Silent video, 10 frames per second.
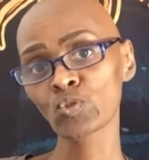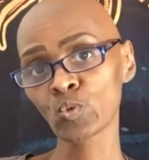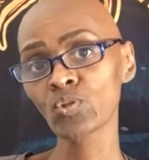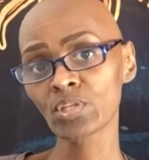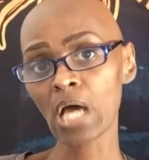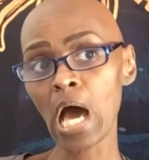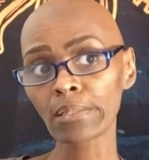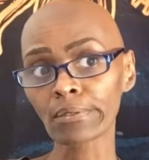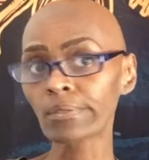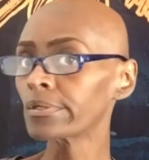to the
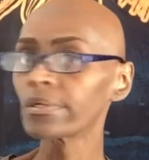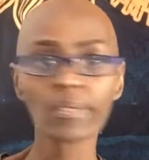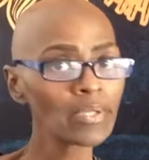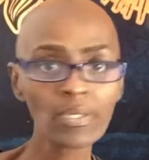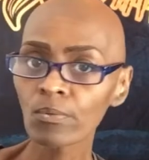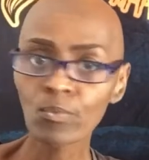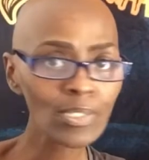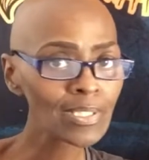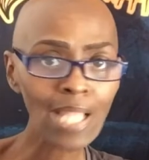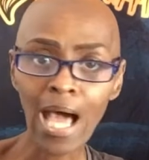dollar, It
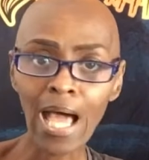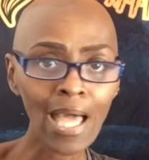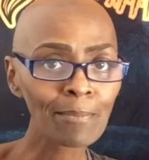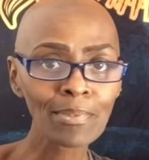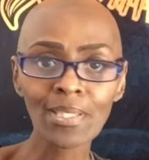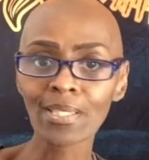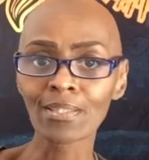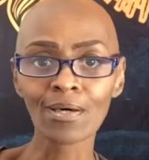would not be.